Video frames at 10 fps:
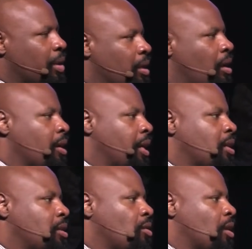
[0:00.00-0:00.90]
we can all
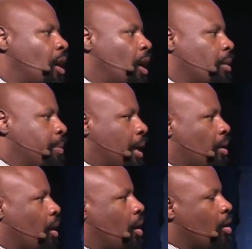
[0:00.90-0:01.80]
get so caught up in
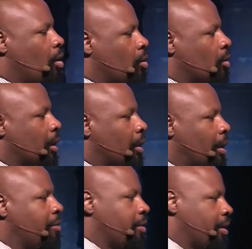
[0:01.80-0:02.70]
our own
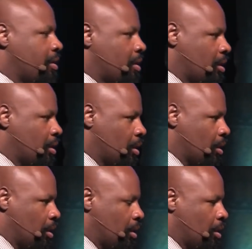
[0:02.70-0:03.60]
deliverance
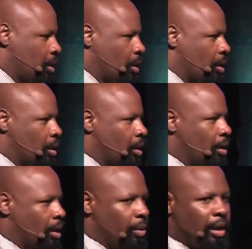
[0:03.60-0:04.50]

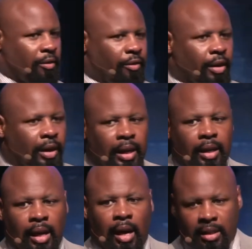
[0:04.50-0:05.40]
that we can
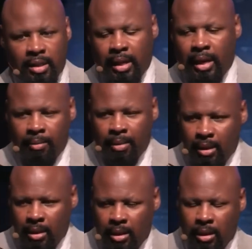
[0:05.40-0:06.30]
forget our assignment
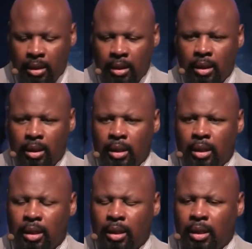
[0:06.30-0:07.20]

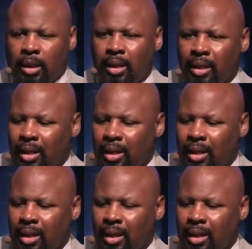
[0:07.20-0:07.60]
the, the